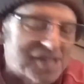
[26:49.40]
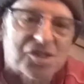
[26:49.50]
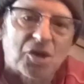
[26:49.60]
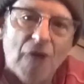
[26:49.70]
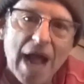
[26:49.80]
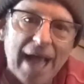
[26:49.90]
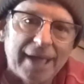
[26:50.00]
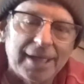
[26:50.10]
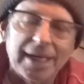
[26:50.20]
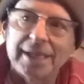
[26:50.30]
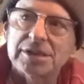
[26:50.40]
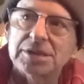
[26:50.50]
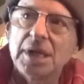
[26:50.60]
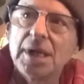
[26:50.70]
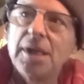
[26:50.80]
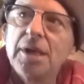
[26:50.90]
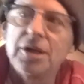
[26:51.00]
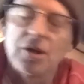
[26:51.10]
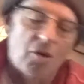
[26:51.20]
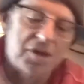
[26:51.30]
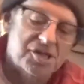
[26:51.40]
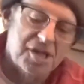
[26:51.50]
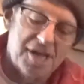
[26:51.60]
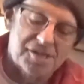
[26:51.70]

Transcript: even it's the grind it's you know it's